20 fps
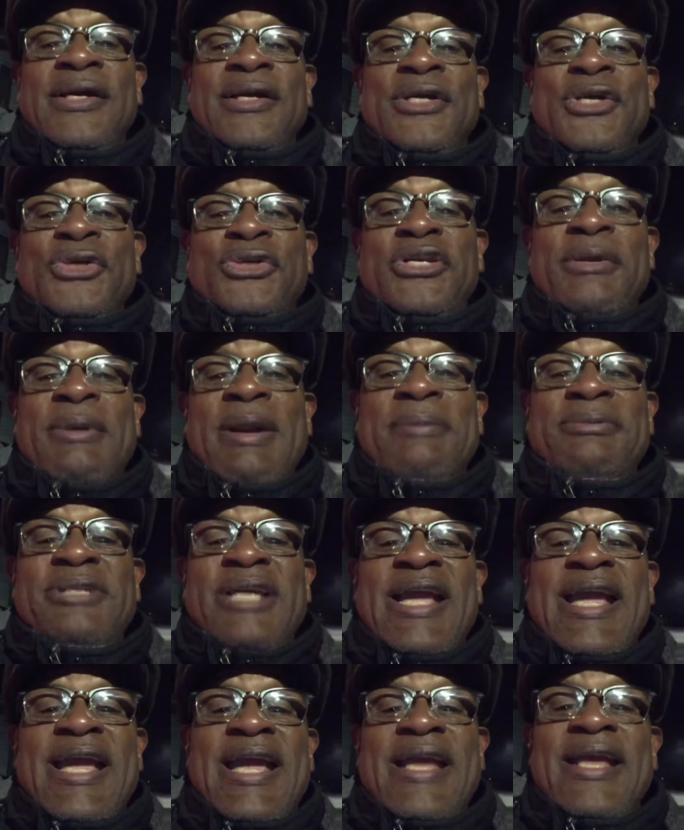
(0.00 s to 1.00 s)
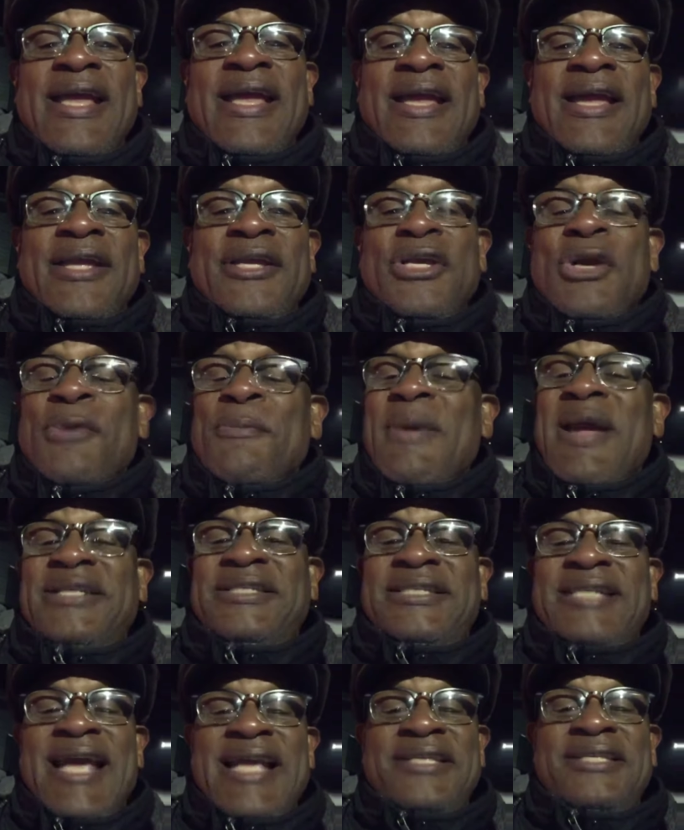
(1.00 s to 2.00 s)
You see what I'm saying? You may
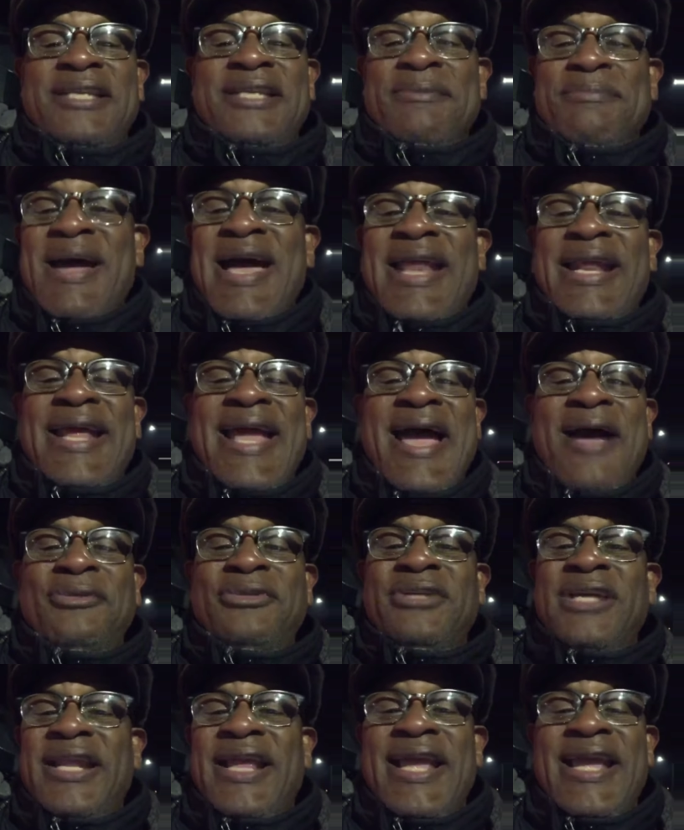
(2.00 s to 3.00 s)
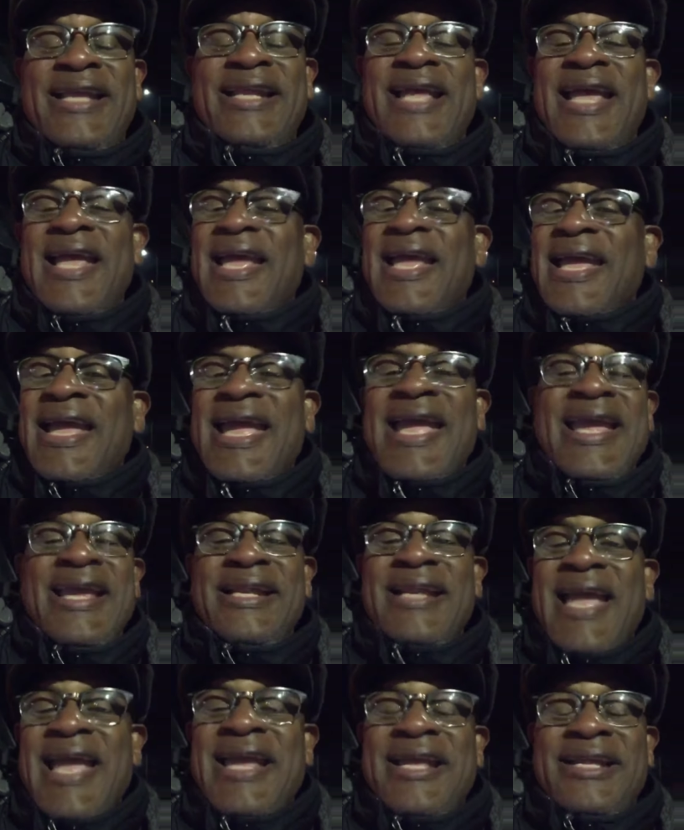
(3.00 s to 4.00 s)
set somebody out that
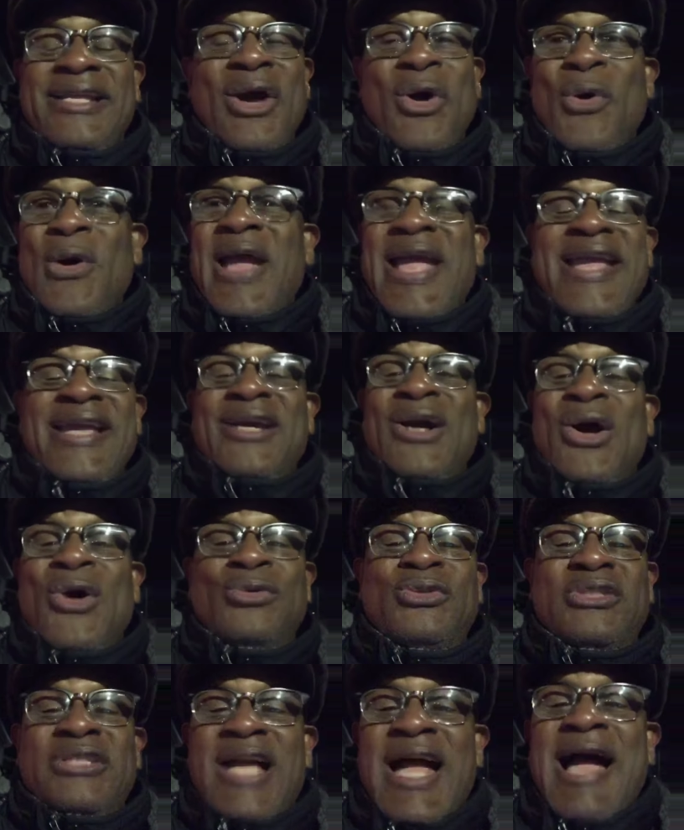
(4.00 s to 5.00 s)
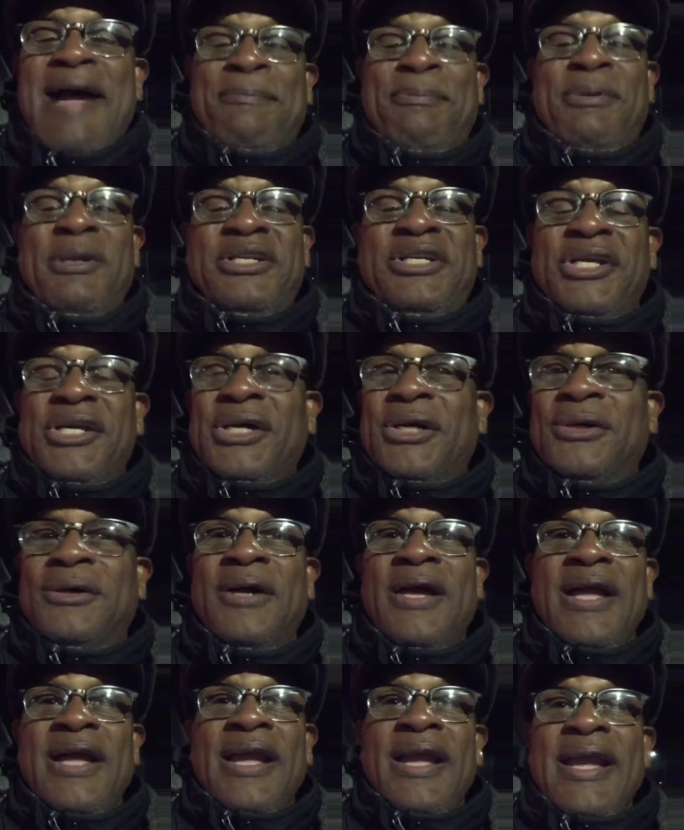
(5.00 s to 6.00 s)
ain't gonna stop until